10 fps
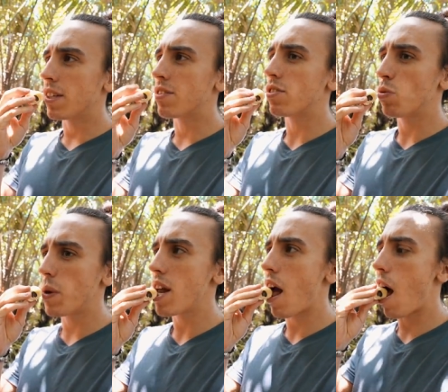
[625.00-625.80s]
It's
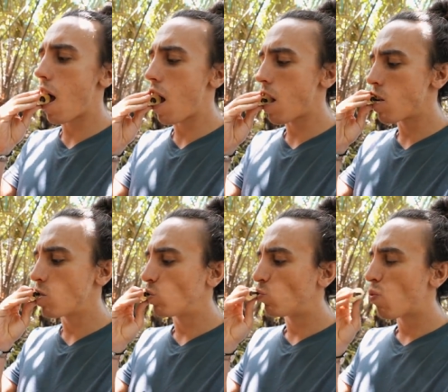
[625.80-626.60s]
sweet,
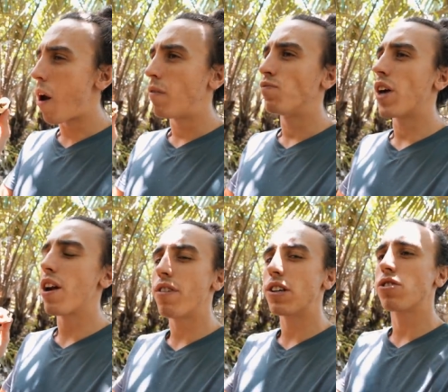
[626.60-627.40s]
not
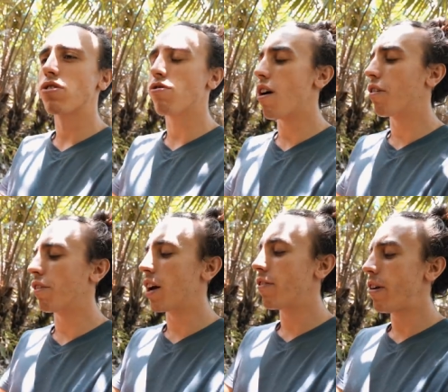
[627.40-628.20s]
a very strong
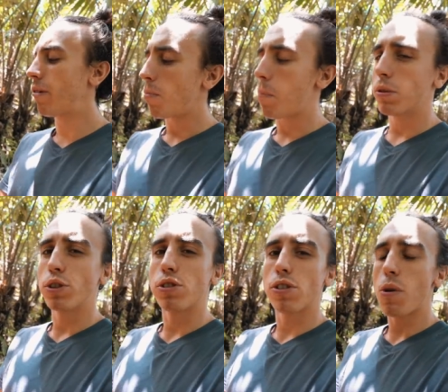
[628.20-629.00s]
flavor, but
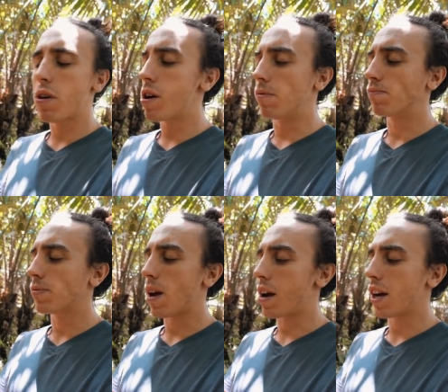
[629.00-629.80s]
just so good.
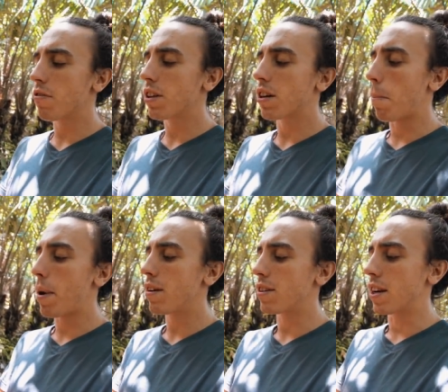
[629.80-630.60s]
I can't really
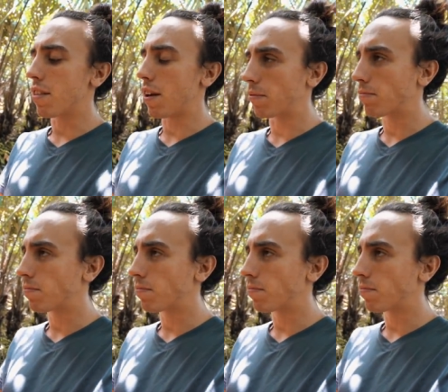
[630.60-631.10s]
compare it to anything.